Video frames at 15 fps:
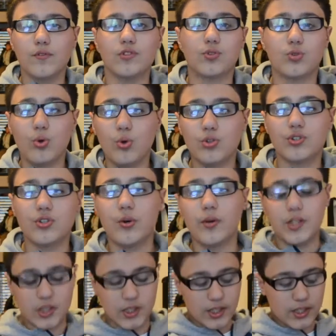torso
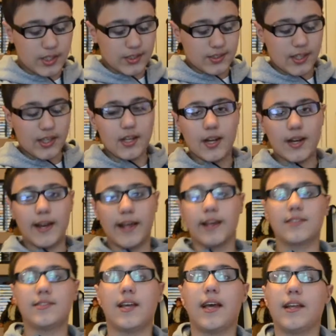and in his inner
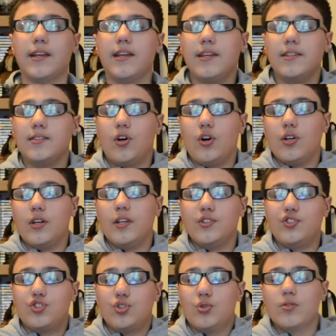legs and on his
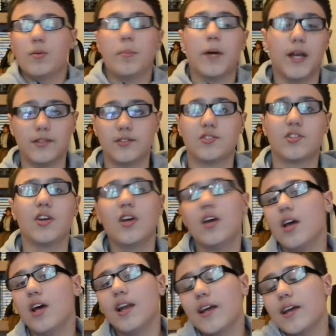shoulder pads.
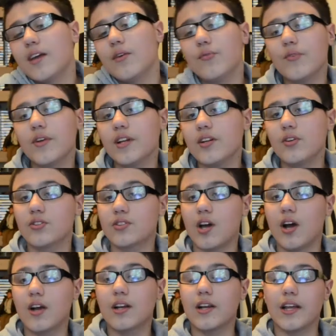Like, it really looks
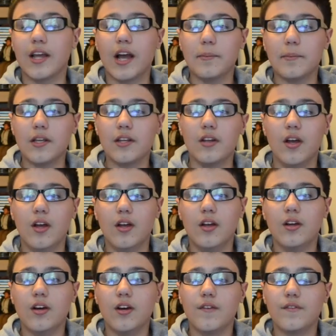ugly. I mean,
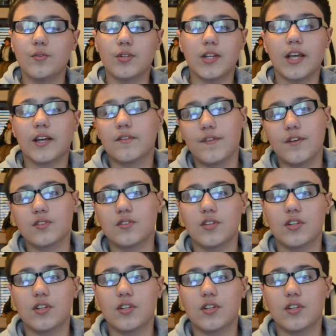like, first